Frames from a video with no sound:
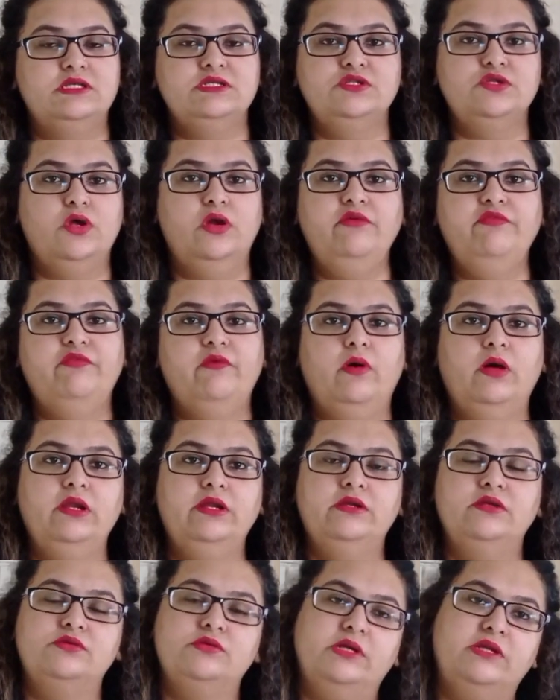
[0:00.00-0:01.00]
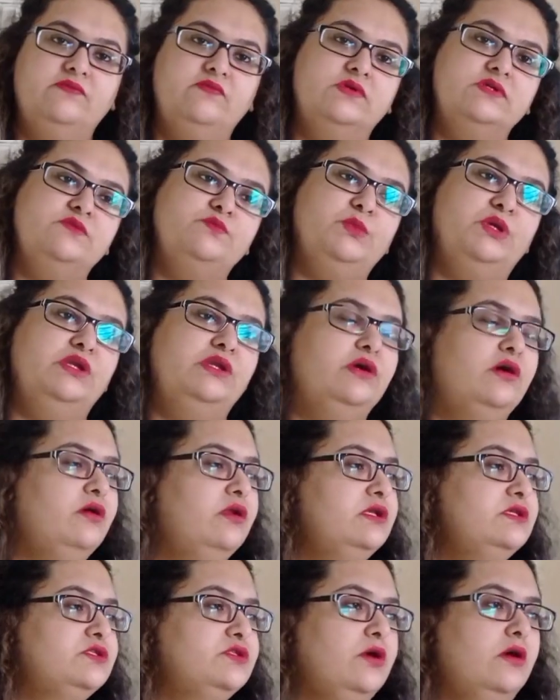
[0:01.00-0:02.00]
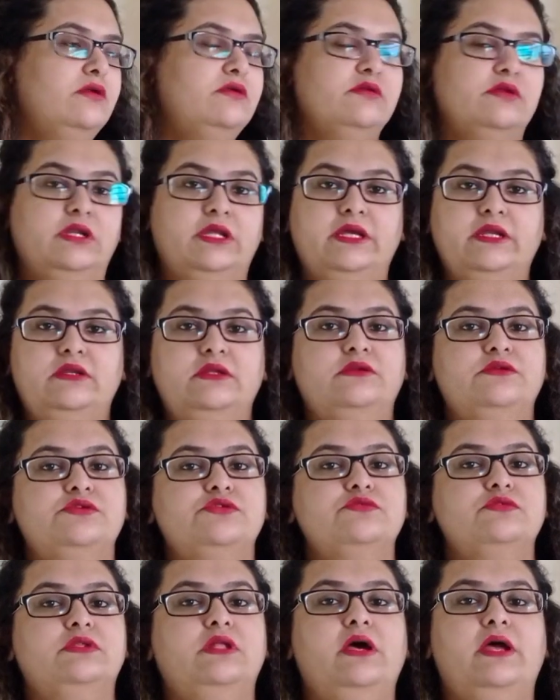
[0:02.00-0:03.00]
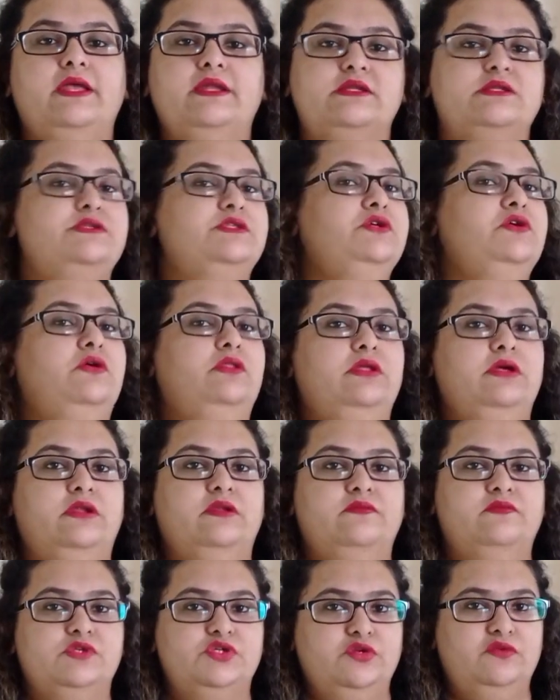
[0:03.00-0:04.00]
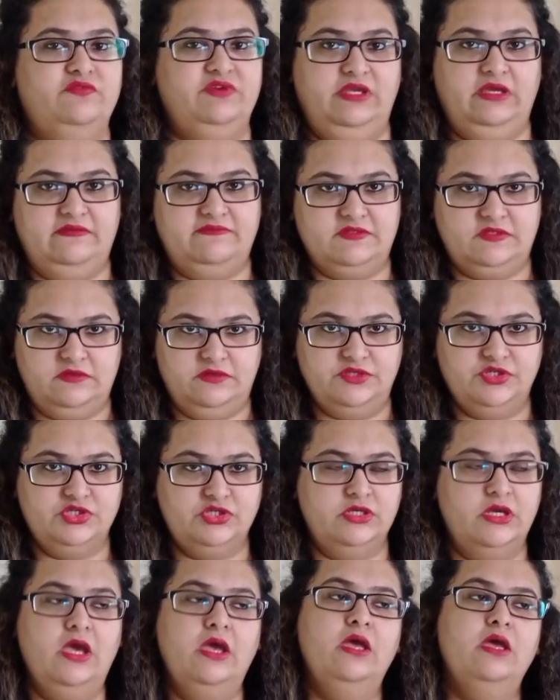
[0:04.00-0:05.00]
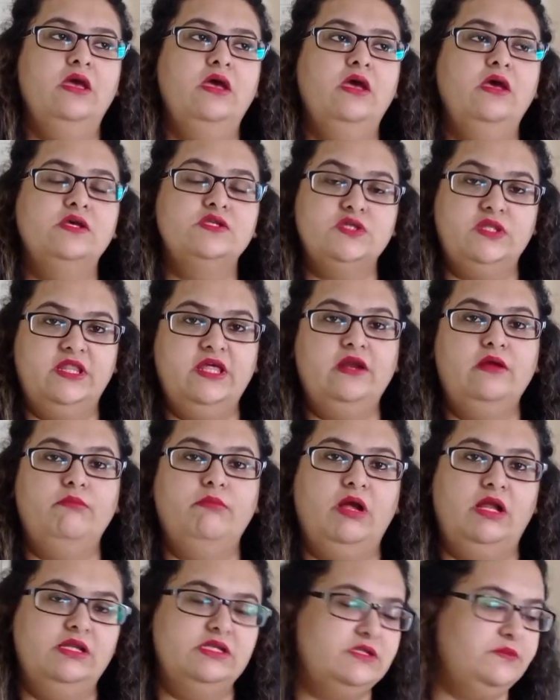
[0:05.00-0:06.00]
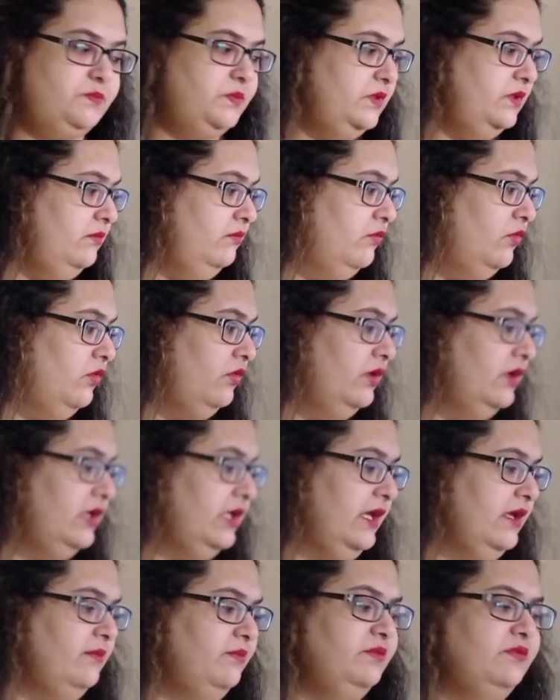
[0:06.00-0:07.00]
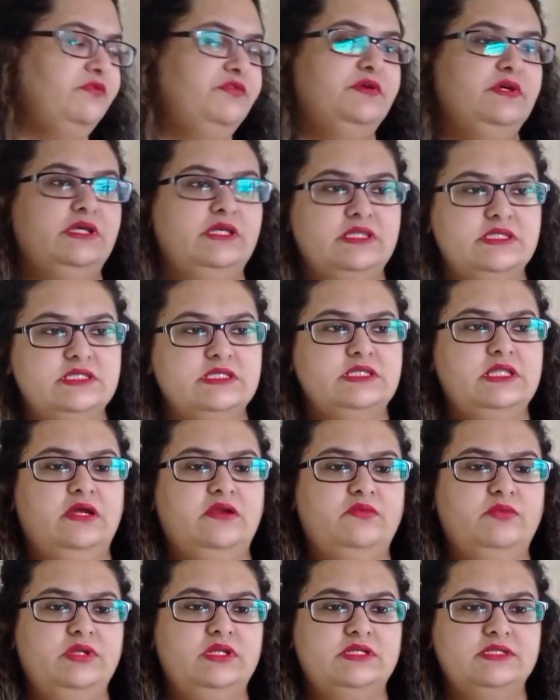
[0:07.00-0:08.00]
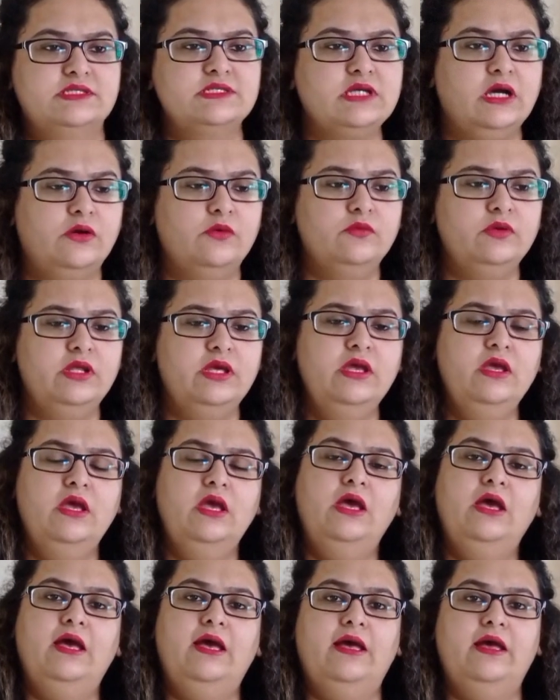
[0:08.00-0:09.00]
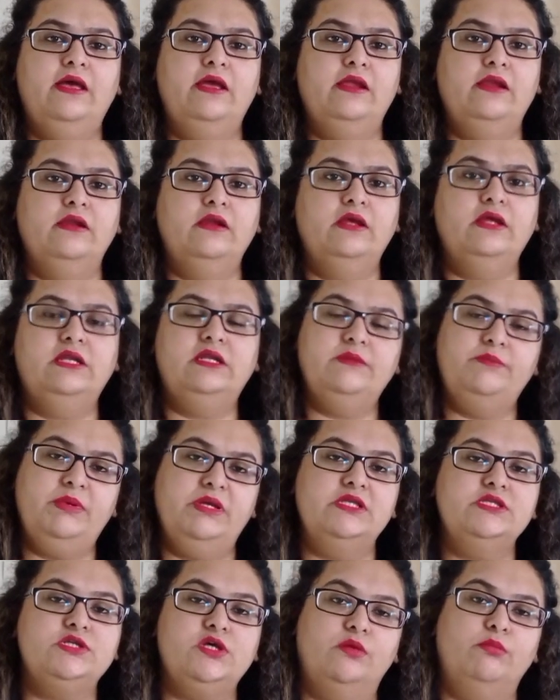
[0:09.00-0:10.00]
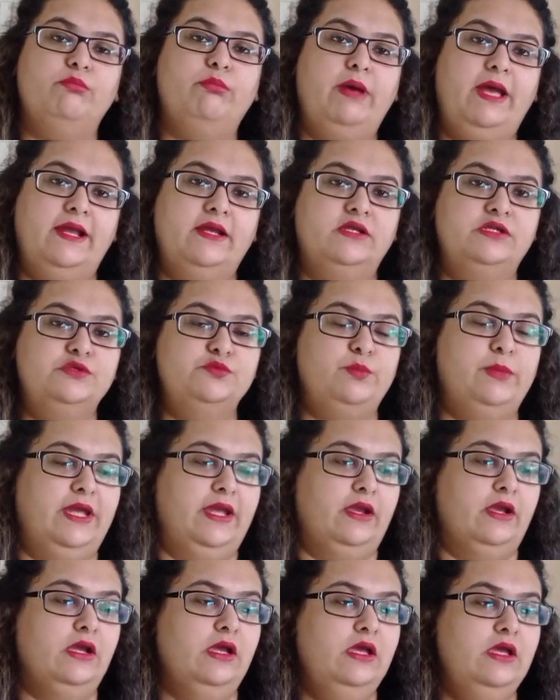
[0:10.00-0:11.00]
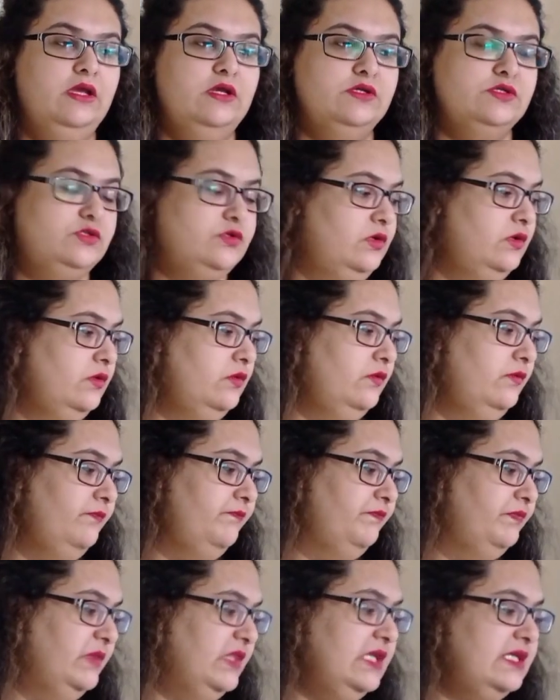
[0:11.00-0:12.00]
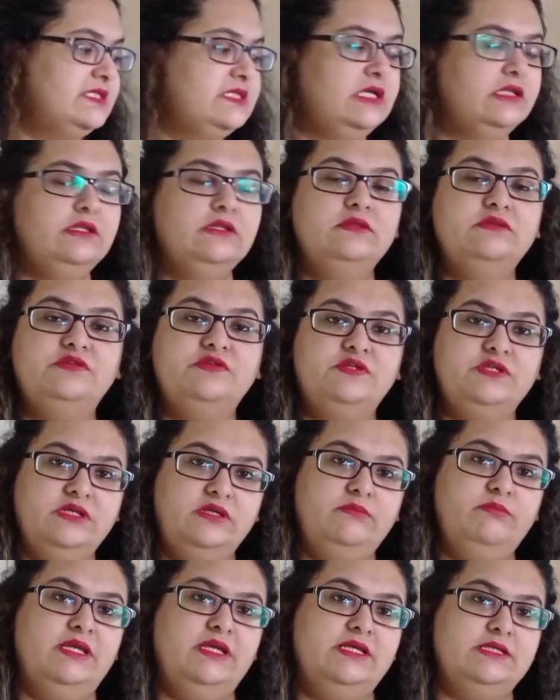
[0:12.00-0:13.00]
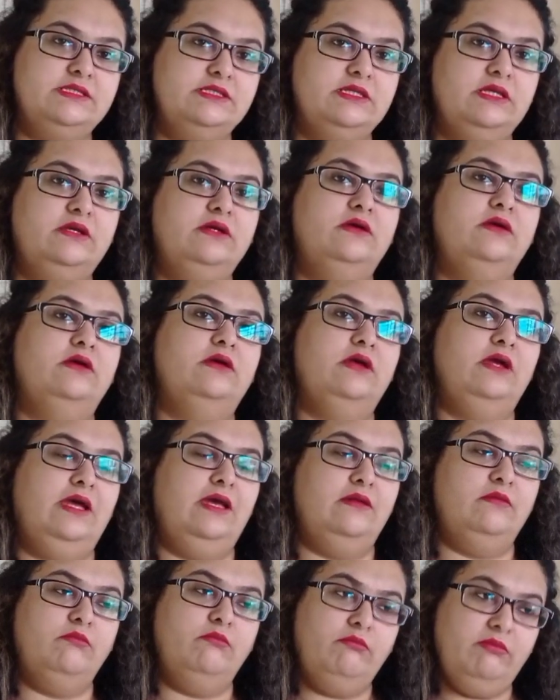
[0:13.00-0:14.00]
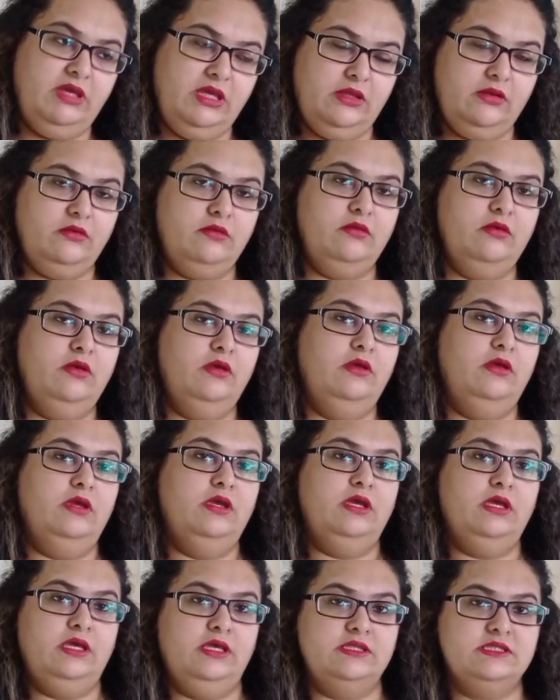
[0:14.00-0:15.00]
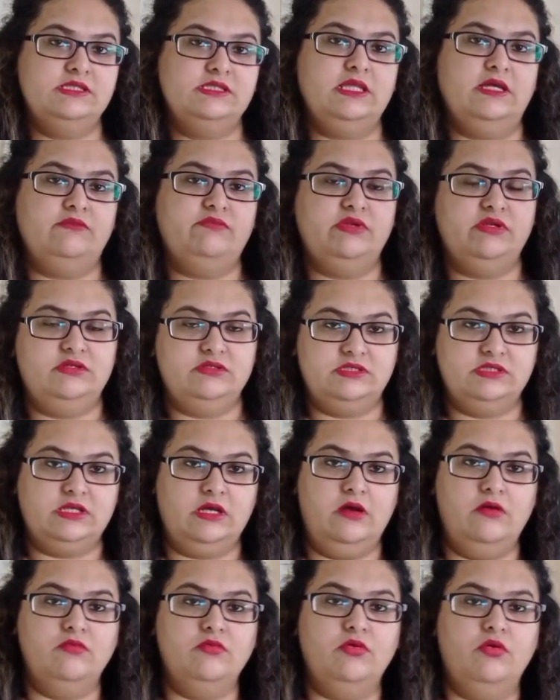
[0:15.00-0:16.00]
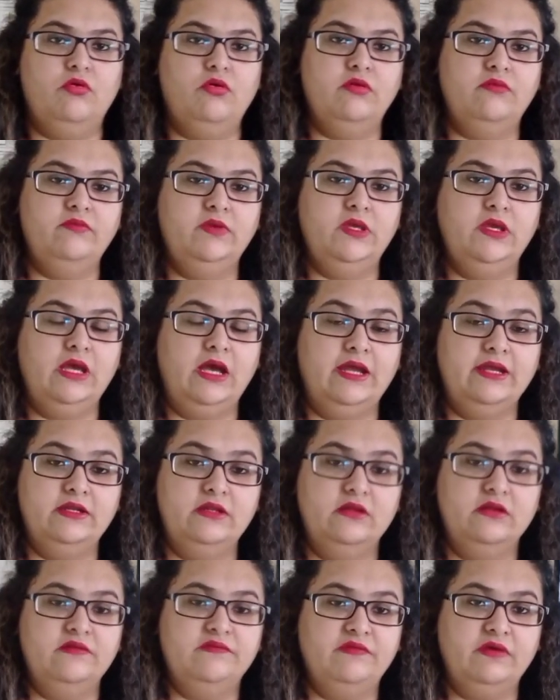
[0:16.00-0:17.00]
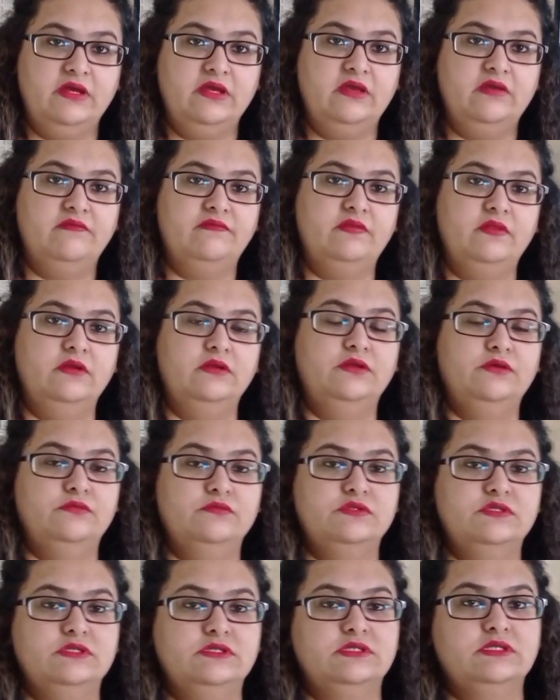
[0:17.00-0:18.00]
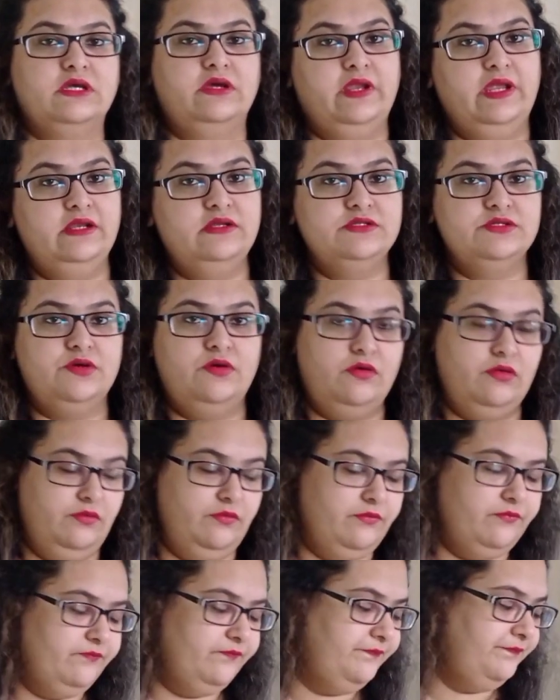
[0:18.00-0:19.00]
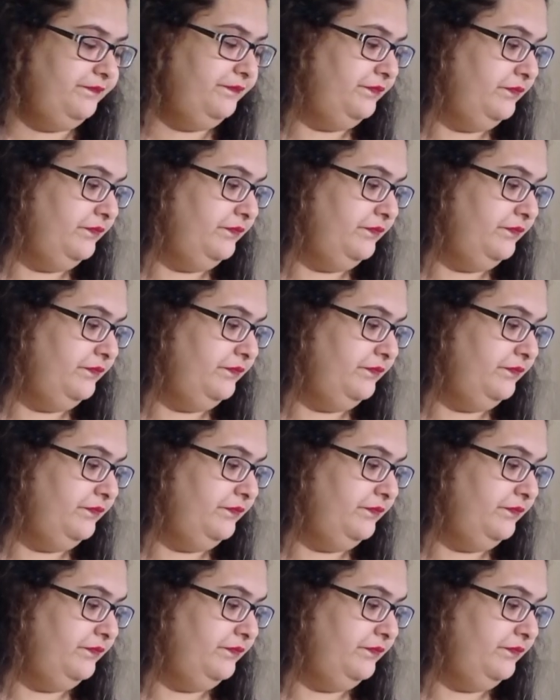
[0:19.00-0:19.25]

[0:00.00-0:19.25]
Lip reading: does not fall into adverse media or is not related to the entity or the individual we have searched. So there are multiple more type of hits that we discount, and it depends on bank to bank. So these are the three basic and main hits that we discount, or we identify if the news is correct or not.